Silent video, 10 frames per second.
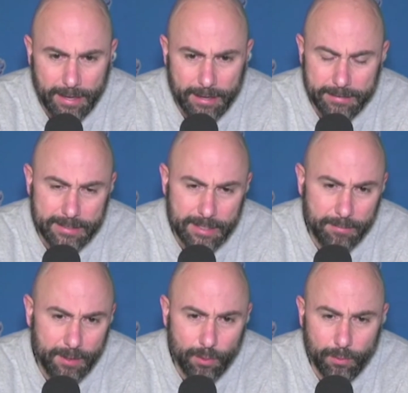Same
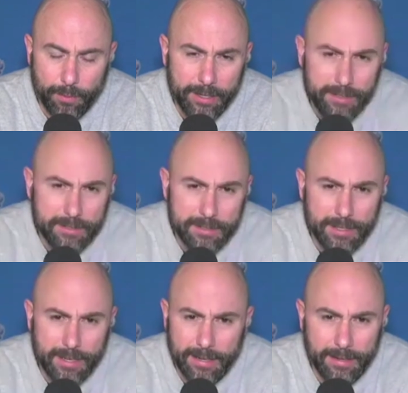thing with Reichs.
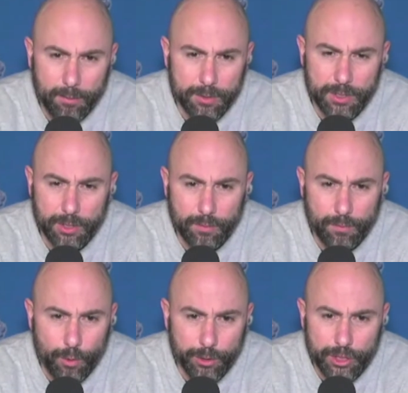It was a good
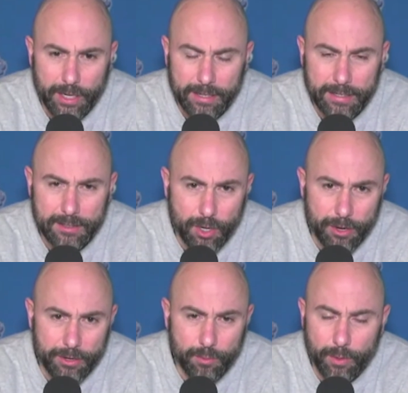forecheck. It
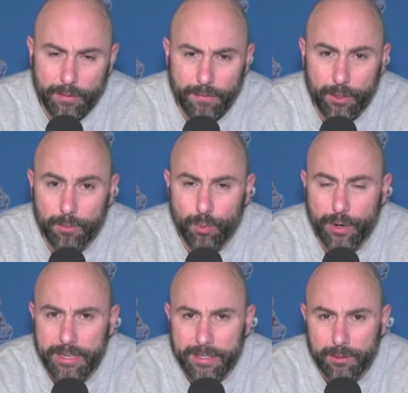started with a good
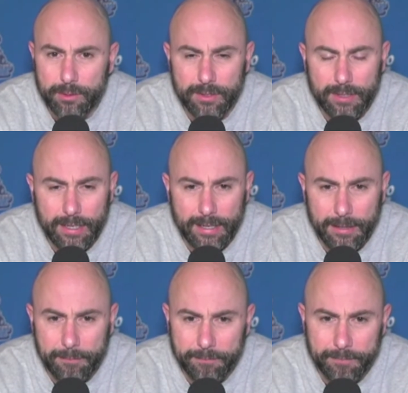breakout.
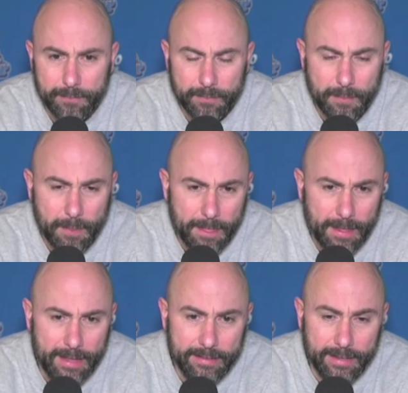
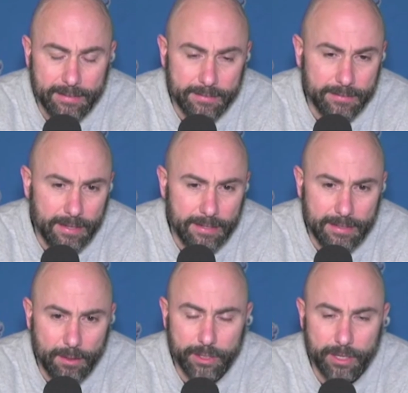And then
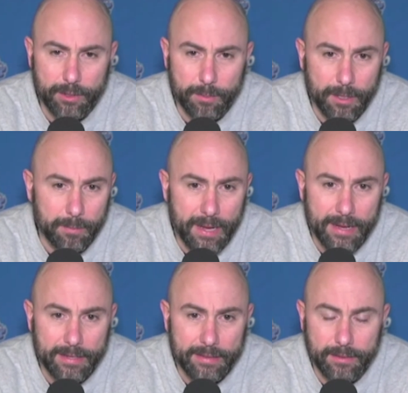we got the puck
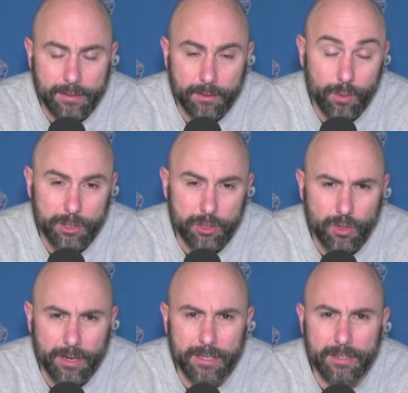back and a quick
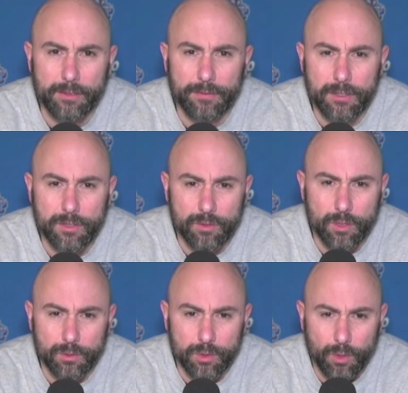strike in the offensive
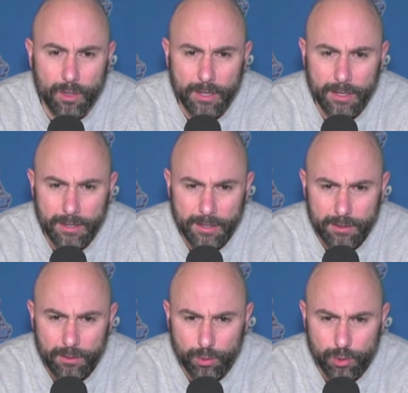zone. So
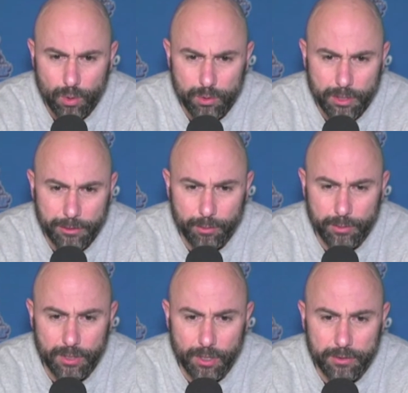those goals are the
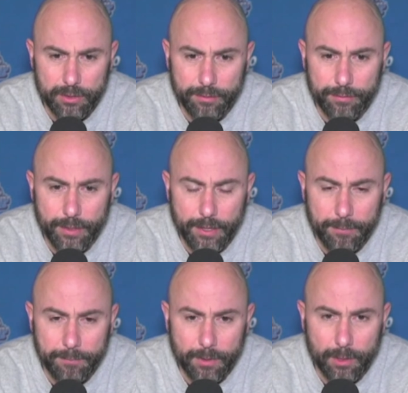result of
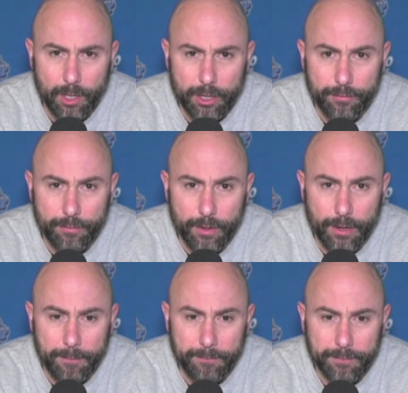a lot of
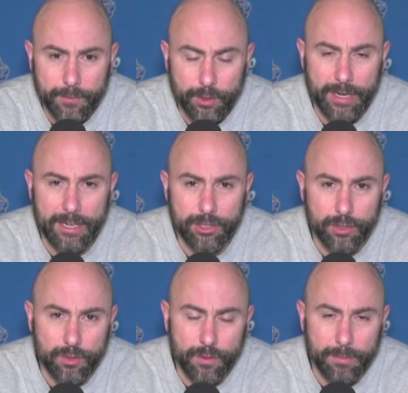good
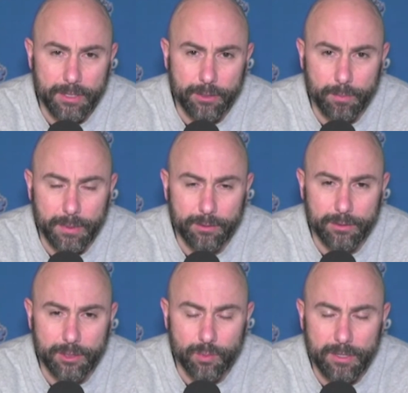actions from the other players
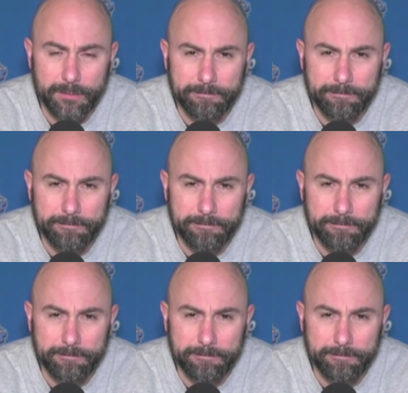as well.